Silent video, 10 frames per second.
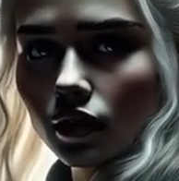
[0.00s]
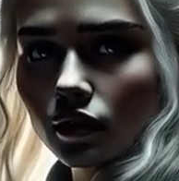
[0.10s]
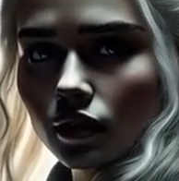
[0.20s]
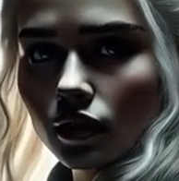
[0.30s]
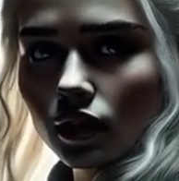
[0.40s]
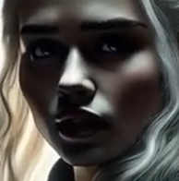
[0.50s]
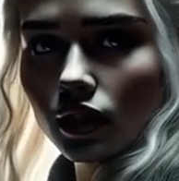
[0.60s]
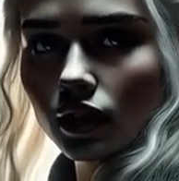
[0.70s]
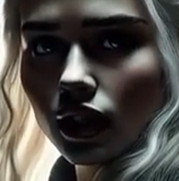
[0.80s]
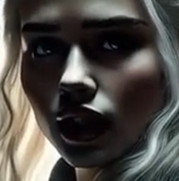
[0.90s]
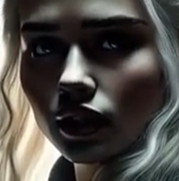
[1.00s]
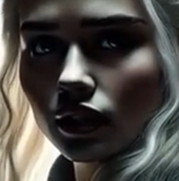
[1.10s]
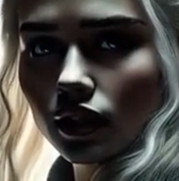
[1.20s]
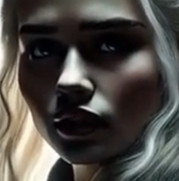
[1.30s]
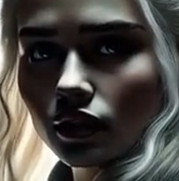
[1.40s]
House Tyrell was
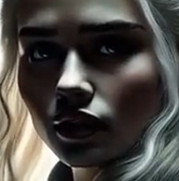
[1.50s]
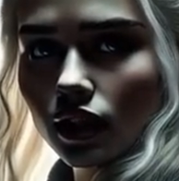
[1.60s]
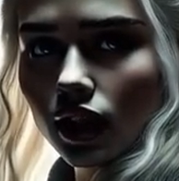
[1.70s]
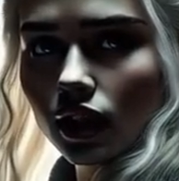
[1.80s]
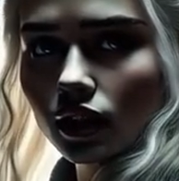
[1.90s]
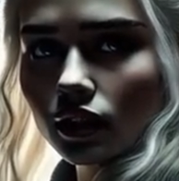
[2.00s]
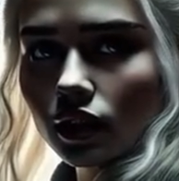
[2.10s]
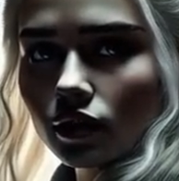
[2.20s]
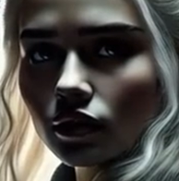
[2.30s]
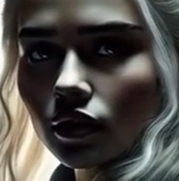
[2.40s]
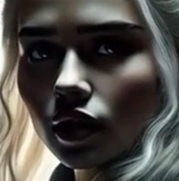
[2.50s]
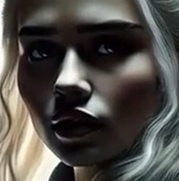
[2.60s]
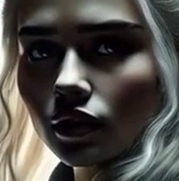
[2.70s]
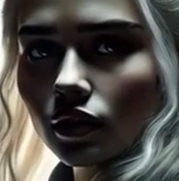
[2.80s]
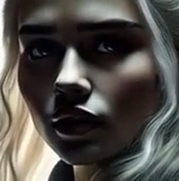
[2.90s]
beloved in its way for the
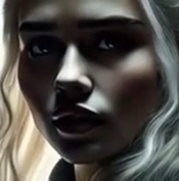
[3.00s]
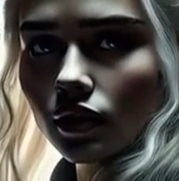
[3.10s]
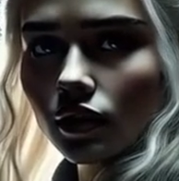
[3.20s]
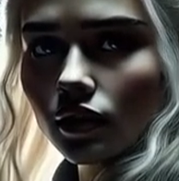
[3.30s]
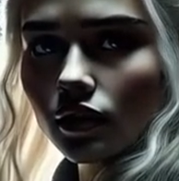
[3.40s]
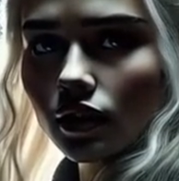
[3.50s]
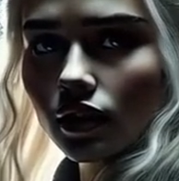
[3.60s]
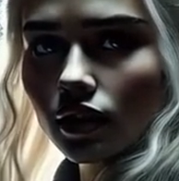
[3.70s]
prosperity it brought.